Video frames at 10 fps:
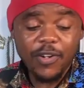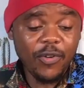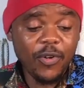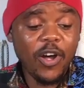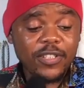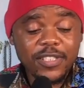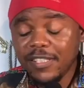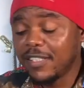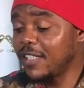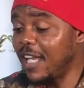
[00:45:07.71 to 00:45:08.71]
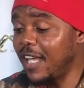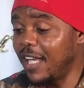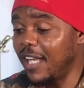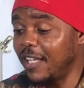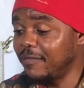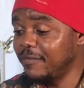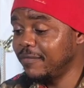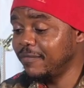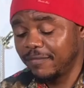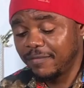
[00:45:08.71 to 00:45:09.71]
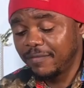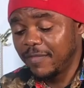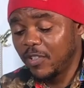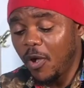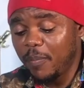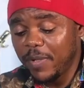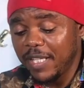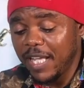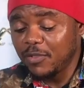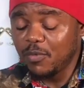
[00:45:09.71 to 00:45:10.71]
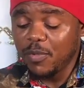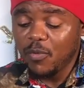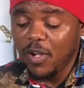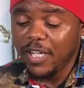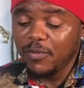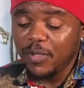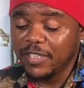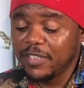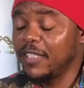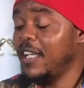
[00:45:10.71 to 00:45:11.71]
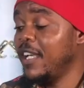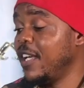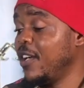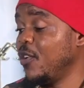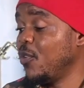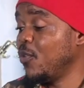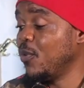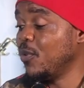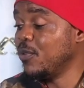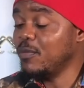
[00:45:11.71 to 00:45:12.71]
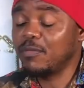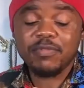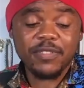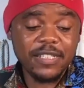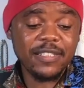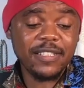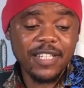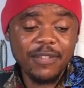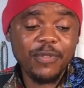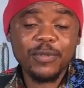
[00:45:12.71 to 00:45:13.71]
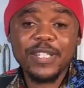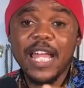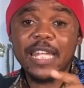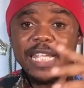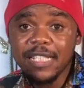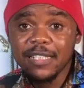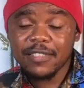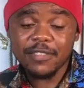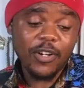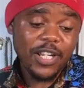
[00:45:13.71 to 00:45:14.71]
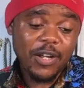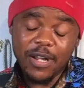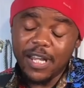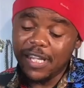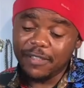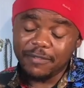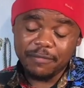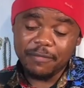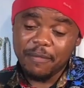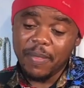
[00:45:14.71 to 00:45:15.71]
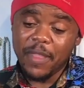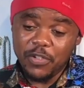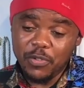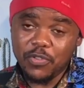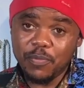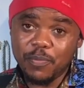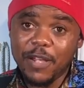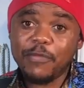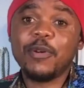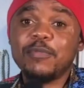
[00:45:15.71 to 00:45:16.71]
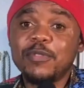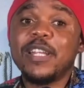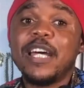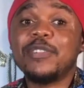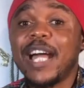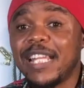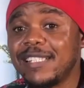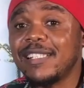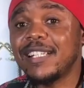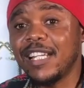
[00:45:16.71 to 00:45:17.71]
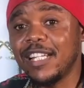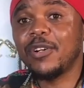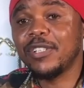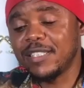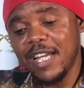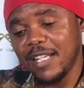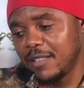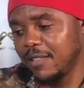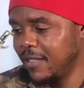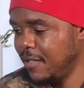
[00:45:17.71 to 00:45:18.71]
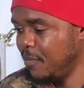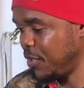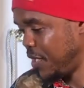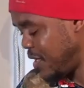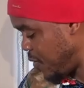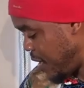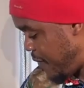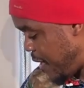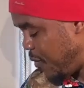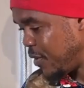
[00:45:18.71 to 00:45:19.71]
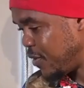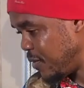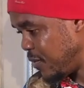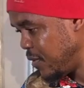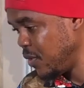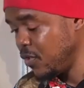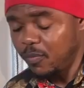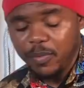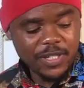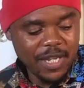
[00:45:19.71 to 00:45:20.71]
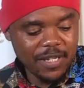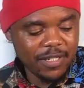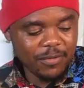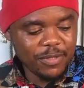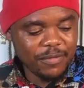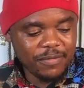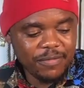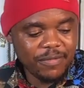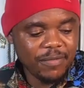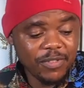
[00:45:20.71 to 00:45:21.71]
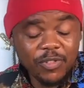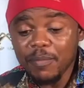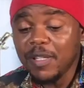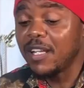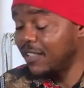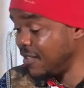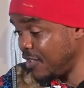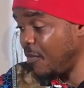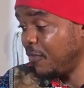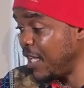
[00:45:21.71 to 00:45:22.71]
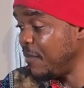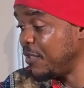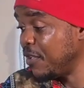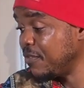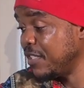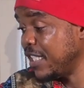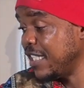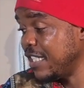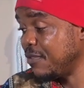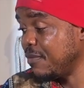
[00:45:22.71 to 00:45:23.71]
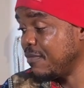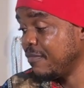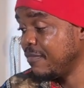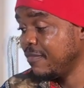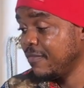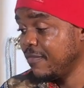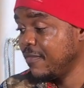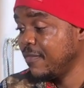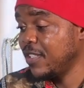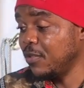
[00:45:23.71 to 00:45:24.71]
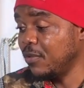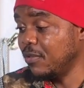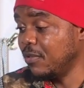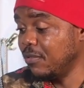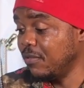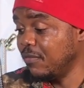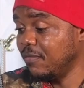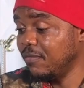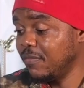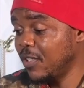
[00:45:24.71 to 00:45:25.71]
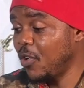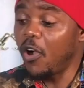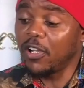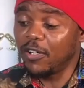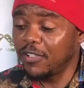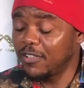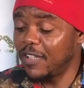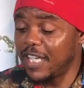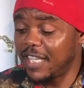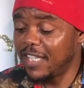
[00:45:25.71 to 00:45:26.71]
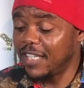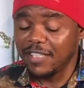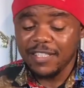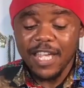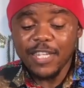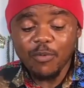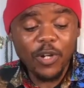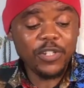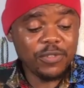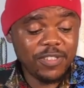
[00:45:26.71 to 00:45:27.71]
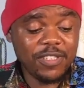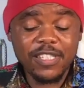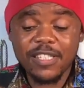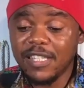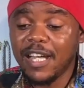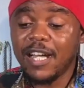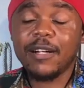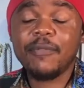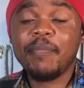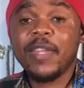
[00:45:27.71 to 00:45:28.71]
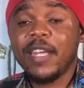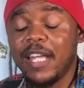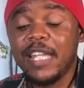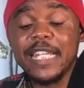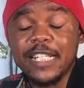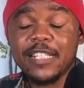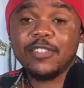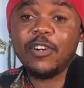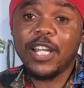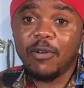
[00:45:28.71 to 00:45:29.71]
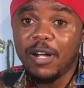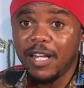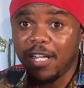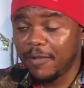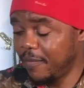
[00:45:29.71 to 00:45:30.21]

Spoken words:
all this company that we'll be working with will still give you their links on our YouTube platform so that you can easily click on it and purchase whatever you want to purchase. You don't some of them you don't really need to call us or anything. Anyone you see their link on our